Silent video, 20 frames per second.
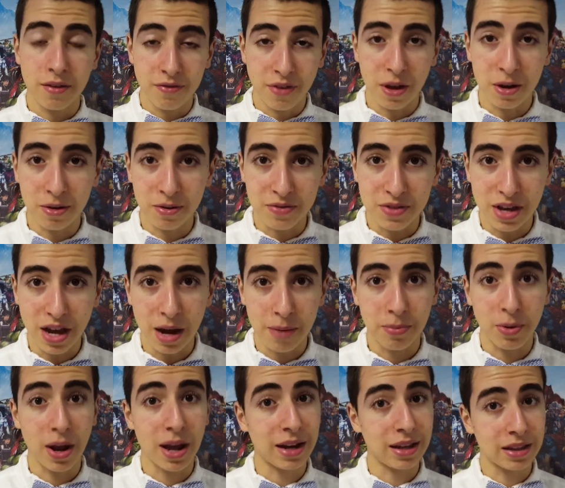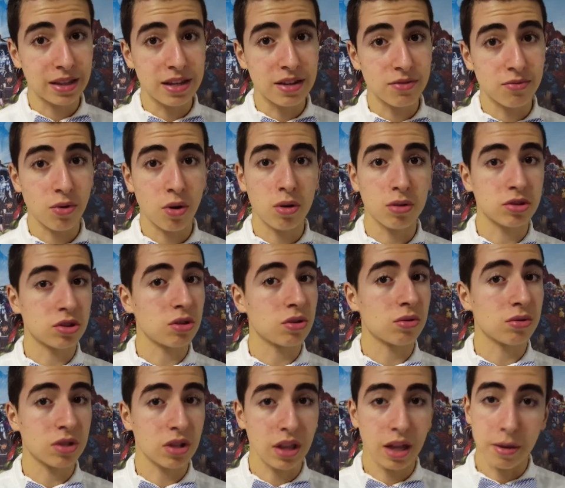Phantom of the Opera. I had a lead role, so
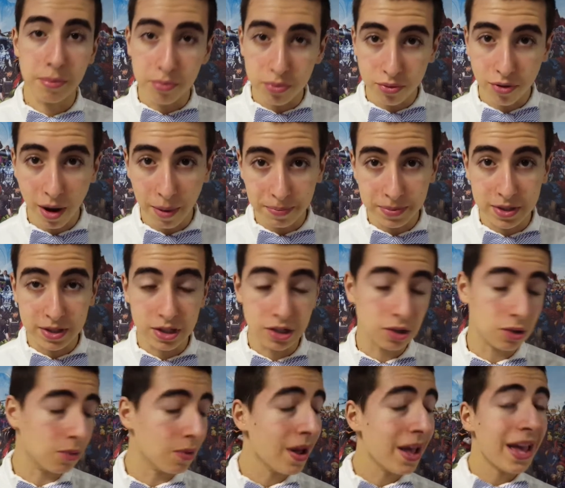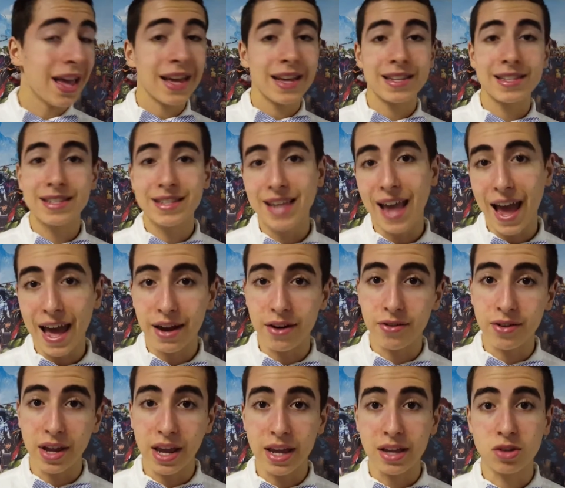there was a lot of prep to do.
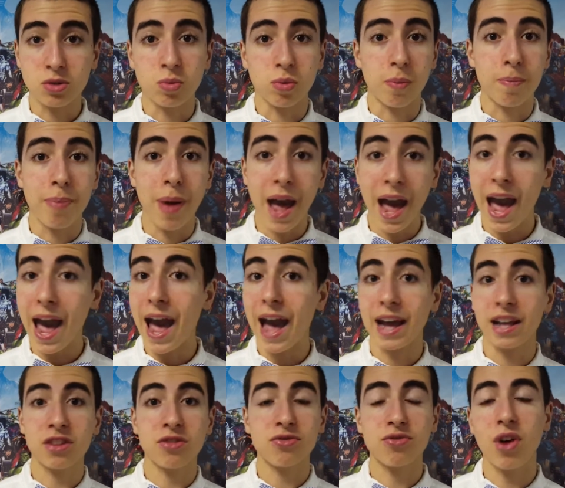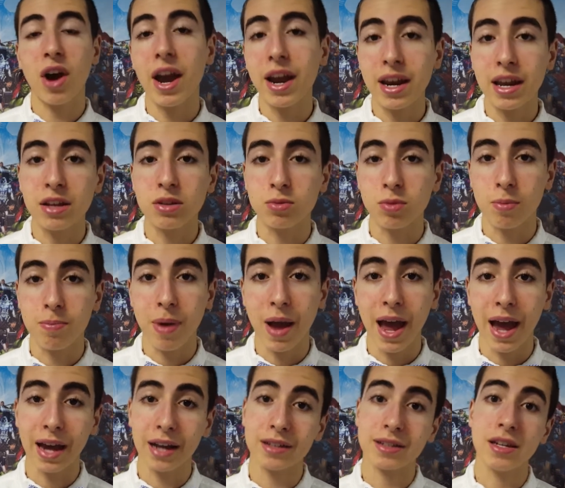Saturdays were packed. Fridays were
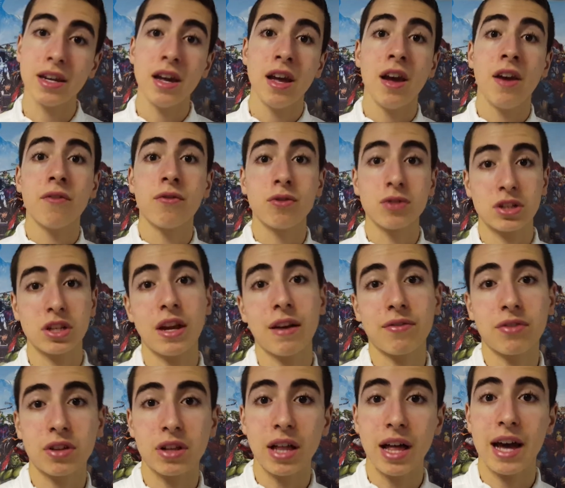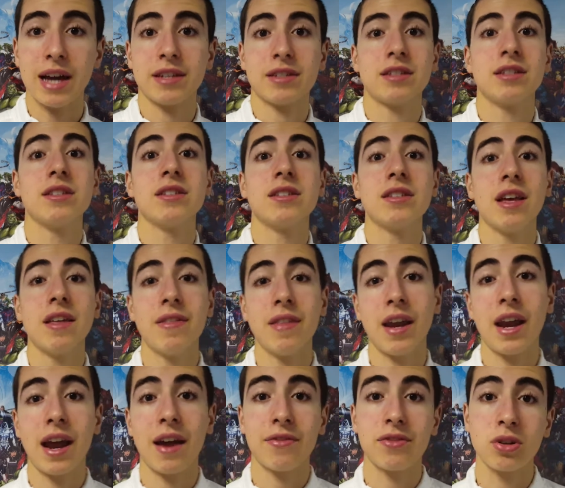packed. First I have classes, and
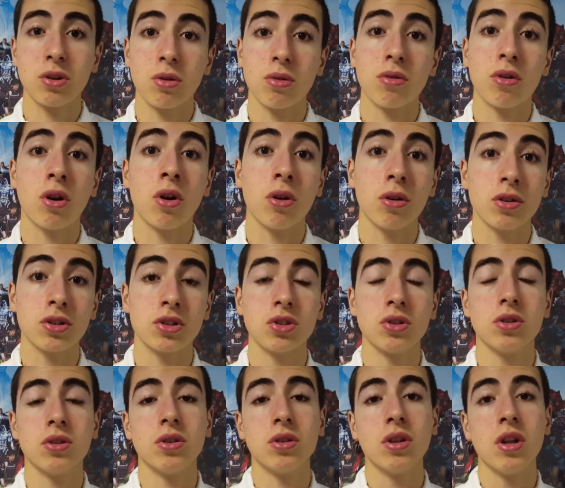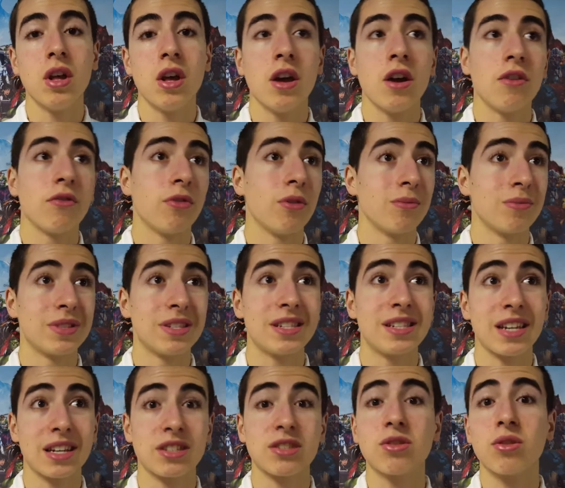then I have to go to rehearsal from
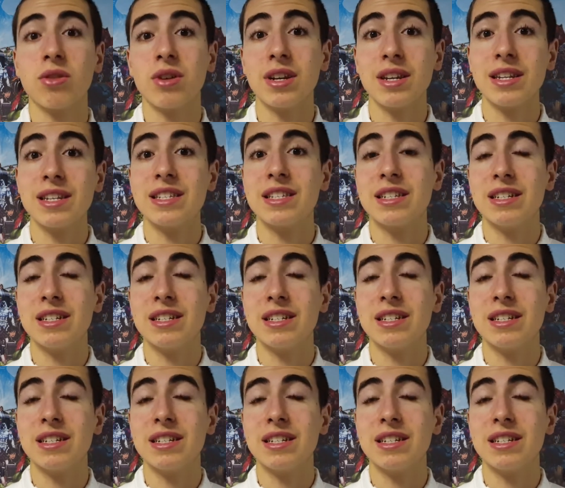6:30